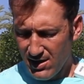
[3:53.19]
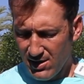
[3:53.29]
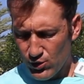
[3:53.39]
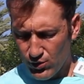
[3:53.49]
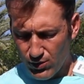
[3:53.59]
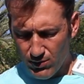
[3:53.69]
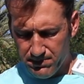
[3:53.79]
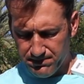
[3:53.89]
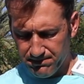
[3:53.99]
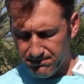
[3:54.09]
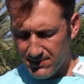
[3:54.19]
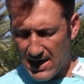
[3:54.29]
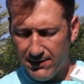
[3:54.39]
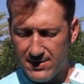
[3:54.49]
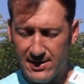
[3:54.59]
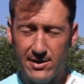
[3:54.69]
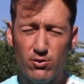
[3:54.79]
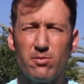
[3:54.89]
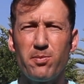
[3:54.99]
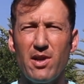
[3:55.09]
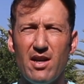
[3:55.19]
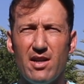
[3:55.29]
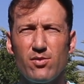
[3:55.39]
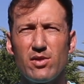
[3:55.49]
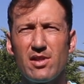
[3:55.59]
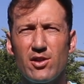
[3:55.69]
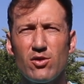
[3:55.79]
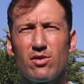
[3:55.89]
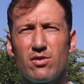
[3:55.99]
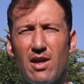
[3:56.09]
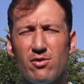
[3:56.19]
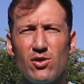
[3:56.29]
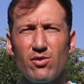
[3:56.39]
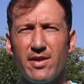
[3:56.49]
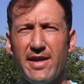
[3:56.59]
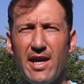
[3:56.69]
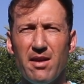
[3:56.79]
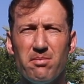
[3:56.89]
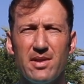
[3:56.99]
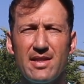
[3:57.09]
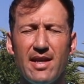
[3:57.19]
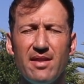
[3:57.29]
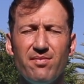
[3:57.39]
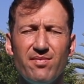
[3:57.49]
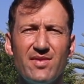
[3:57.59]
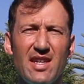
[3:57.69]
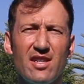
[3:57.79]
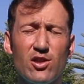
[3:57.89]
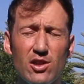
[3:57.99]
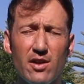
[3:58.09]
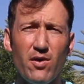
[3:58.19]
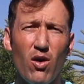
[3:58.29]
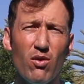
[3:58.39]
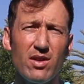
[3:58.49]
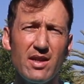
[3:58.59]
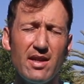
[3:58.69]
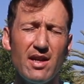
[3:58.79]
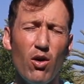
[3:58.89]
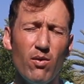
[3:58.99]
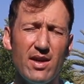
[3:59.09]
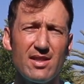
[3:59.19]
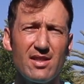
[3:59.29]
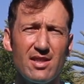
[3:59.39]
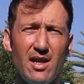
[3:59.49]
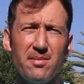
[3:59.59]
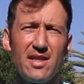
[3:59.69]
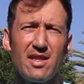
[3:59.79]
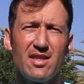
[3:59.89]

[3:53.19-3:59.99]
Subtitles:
So I've seen good players with such a good ground stroke game, but then their serve always is something